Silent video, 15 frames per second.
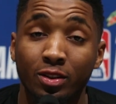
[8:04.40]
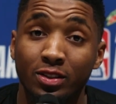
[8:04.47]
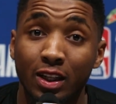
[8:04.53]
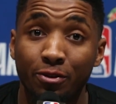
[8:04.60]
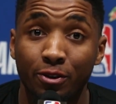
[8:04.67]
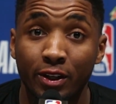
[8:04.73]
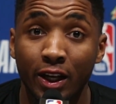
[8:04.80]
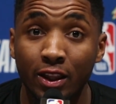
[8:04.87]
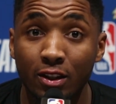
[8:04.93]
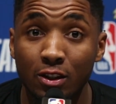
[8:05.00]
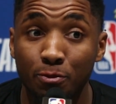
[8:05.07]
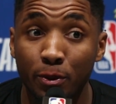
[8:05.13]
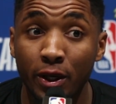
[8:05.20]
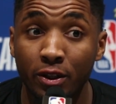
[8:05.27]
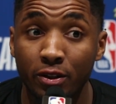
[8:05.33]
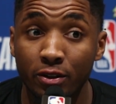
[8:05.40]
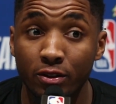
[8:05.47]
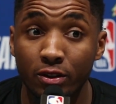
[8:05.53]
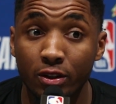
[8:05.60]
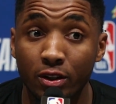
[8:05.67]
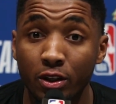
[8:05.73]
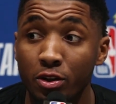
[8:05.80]
would say forget the
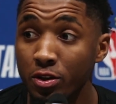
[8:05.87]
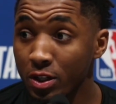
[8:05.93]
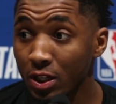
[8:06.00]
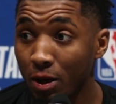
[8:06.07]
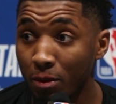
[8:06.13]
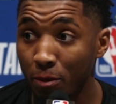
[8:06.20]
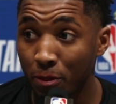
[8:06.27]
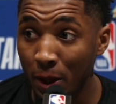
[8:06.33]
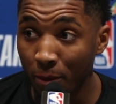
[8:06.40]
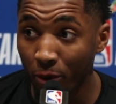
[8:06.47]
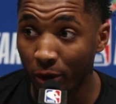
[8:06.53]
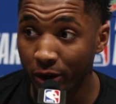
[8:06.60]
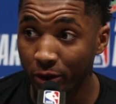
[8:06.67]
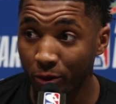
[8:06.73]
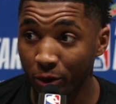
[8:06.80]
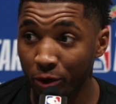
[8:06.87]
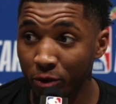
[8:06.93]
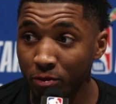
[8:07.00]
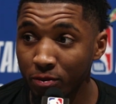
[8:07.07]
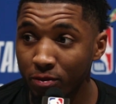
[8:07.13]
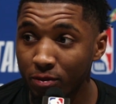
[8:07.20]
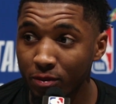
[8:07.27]
speeches. Did you see how many people were in the
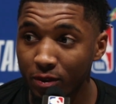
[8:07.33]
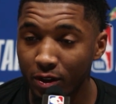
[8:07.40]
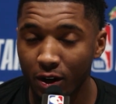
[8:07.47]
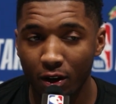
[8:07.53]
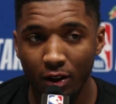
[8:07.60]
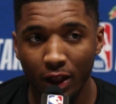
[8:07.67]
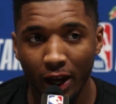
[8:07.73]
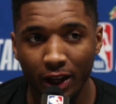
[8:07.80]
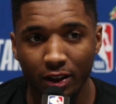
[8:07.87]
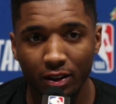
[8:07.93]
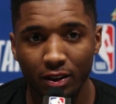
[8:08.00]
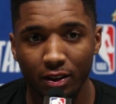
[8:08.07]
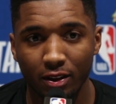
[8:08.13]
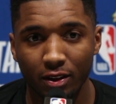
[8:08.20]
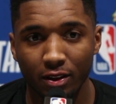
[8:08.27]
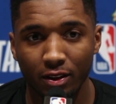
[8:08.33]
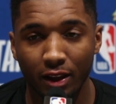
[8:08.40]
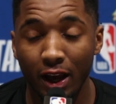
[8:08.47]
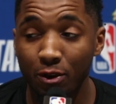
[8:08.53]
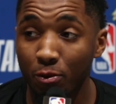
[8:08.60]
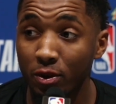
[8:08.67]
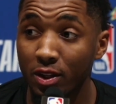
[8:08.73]
room? You know, like,
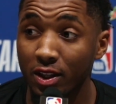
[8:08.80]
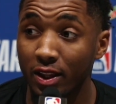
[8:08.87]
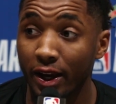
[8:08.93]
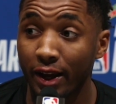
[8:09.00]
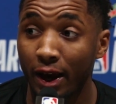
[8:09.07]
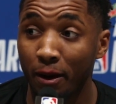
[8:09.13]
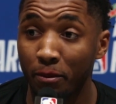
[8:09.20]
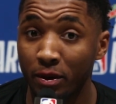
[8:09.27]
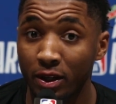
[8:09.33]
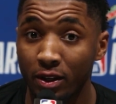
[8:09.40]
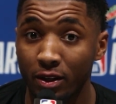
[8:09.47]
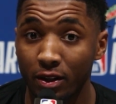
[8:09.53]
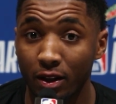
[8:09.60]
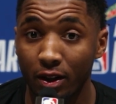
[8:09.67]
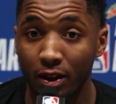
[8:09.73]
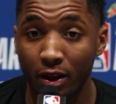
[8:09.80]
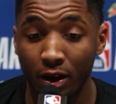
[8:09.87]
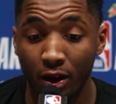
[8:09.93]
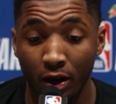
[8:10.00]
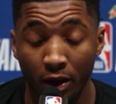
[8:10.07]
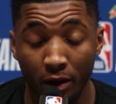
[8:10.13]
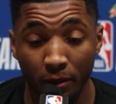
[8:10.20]
that's one thing that got me.
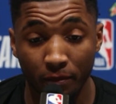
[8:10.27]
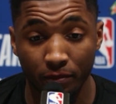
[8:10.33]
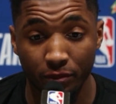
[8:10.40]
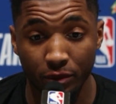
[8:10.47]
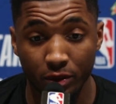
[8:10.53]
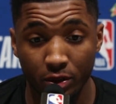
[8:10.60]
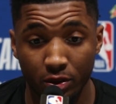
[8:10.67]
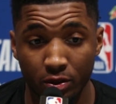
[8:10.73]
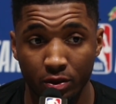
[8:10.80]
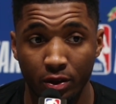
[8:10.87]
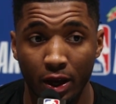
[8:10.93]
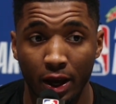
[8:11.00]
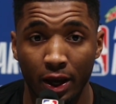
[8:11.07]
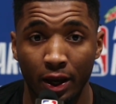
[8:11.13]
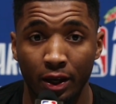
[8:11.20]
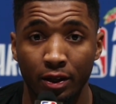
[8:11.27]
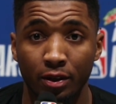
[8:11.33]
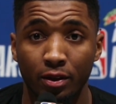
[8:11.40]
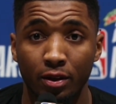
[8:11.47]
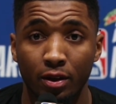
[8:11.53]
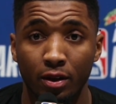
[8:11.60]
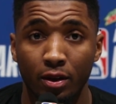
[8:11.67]
You had
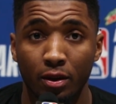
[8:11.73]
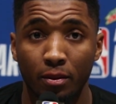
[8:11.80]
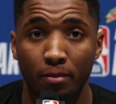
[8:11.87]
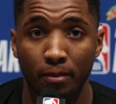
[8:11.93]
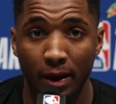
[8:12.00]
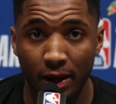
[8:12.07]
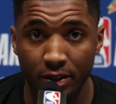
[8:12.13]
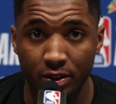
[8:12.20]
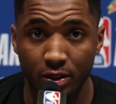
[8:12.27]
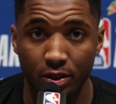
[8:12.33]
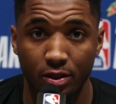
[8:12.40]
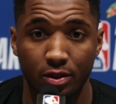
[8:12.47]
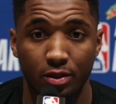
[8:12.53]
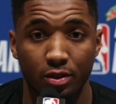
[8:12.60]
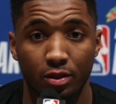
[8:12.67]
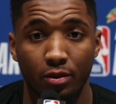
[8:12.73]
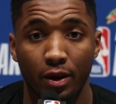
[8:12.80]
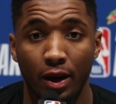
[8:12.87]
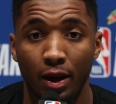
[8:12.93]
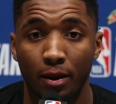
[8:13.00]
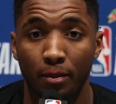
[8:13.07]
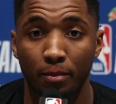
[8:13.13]
Magic, you
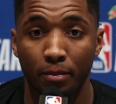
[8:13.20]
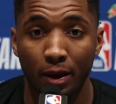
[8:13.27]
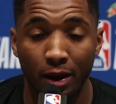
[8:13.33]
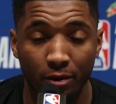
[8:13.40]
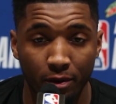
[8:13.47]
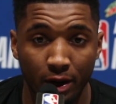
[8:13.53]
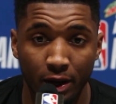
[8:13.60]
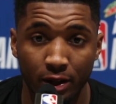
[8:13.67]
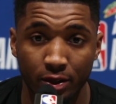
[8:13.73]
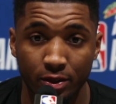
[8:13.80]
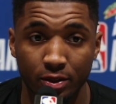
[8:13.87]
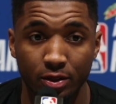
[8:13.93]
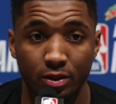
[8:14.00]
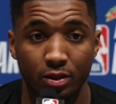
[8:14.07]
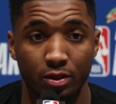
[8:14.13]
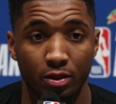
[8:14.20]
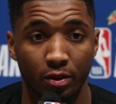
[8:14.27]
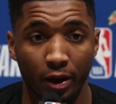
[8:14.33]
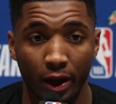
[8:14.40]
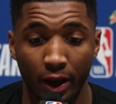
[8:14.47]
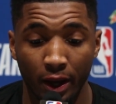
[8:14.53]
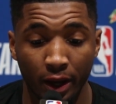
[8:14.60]
had Pat Riley,
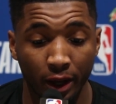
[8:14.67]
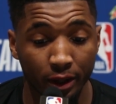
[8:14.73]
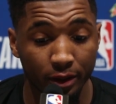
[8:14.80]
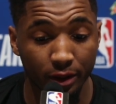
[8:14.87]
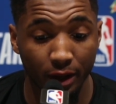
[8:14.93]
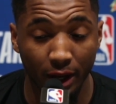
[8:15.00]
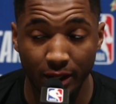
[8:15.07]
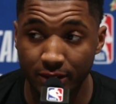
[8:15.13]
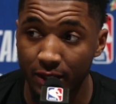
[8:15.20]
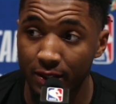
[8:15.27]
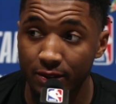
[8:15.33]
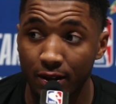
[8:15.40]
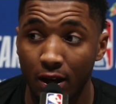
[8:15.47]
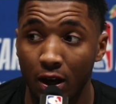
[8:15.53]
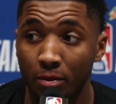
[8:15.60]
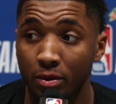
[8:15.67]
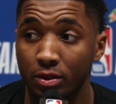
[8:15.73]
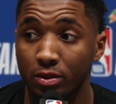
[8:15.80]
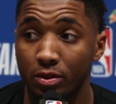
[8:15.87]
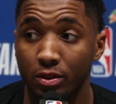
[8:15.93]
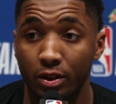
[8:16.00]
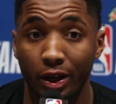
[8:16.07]
you had Isaiah
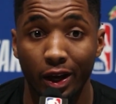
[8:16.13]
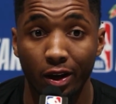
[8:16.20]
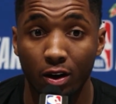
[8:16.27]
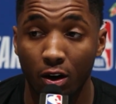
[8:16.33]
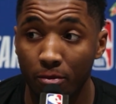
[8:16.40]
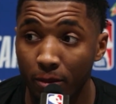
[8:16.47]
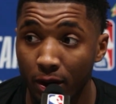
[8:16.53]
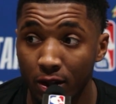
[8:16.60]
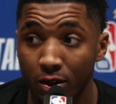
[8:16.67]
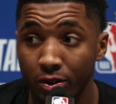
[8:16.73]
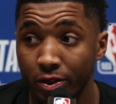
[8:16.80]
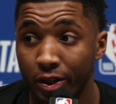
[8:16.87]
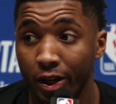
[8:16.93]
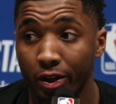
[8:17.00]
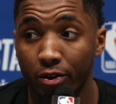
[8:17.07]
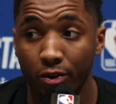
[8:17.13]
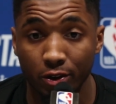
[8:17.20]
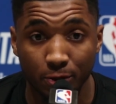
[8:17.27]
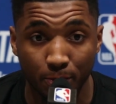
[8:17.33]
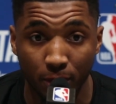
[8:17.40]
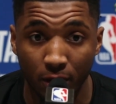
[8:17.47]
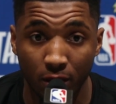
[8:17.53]
Thomas, you had Carmelo, you had
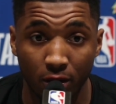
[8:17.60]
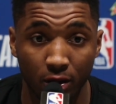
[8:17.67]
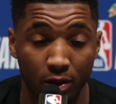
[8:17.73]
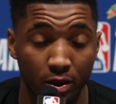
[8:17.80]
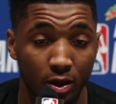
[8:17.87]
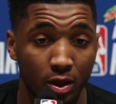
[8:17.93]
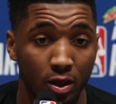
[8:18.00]
Chris Paul,